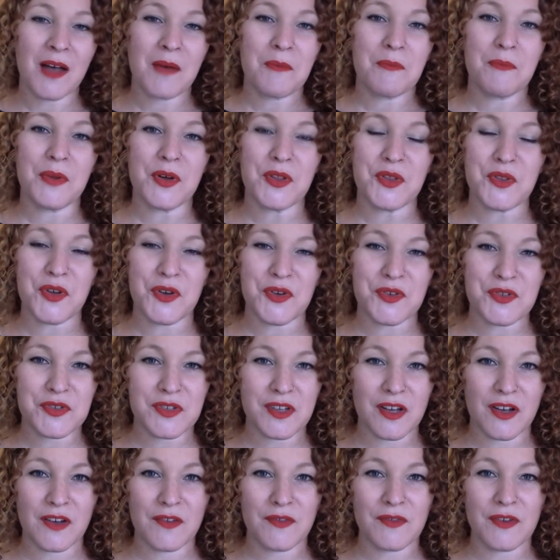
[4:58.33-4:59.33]
But those
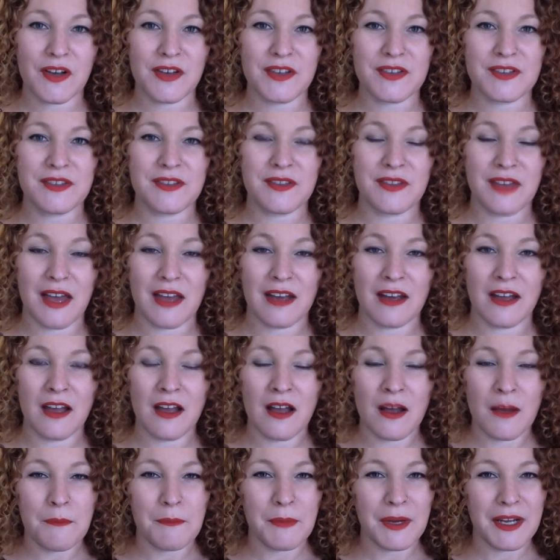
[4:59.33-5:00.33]
of us that
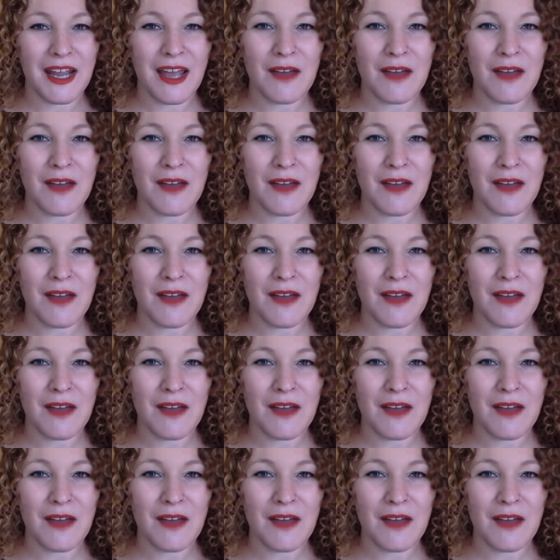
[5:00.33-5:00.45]
might